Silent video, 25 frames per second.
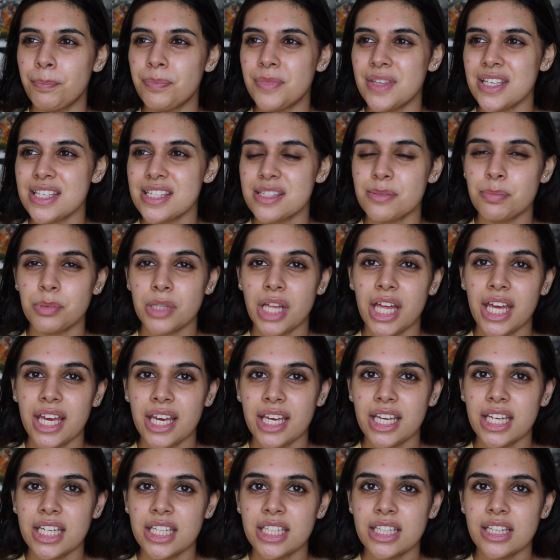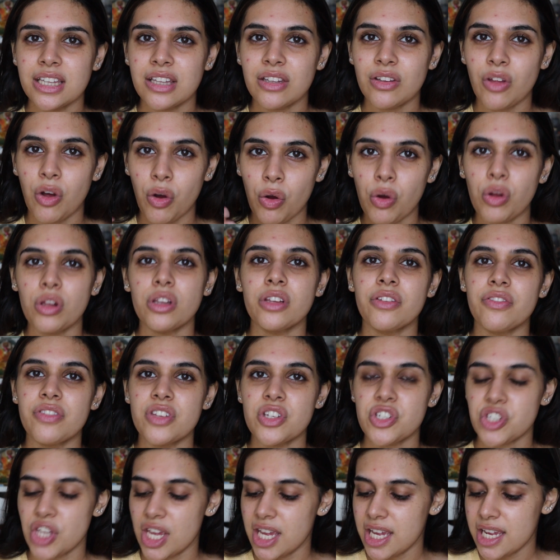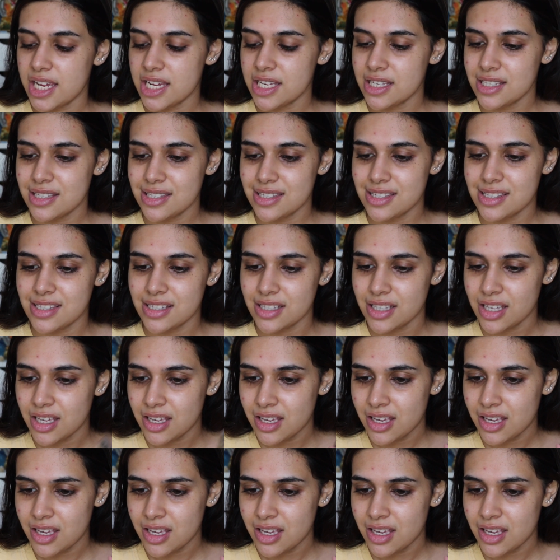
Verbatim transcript: display all of the shades,